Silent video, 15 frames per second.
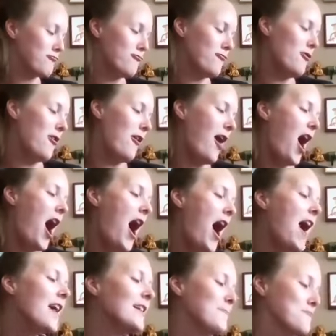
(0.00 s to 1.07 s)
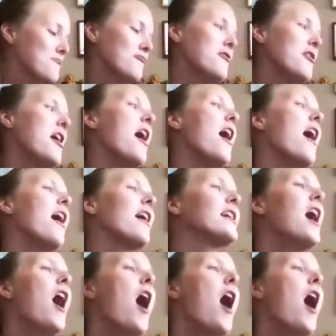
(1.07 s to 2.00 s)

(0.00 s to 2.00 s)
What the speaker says: brog, brog.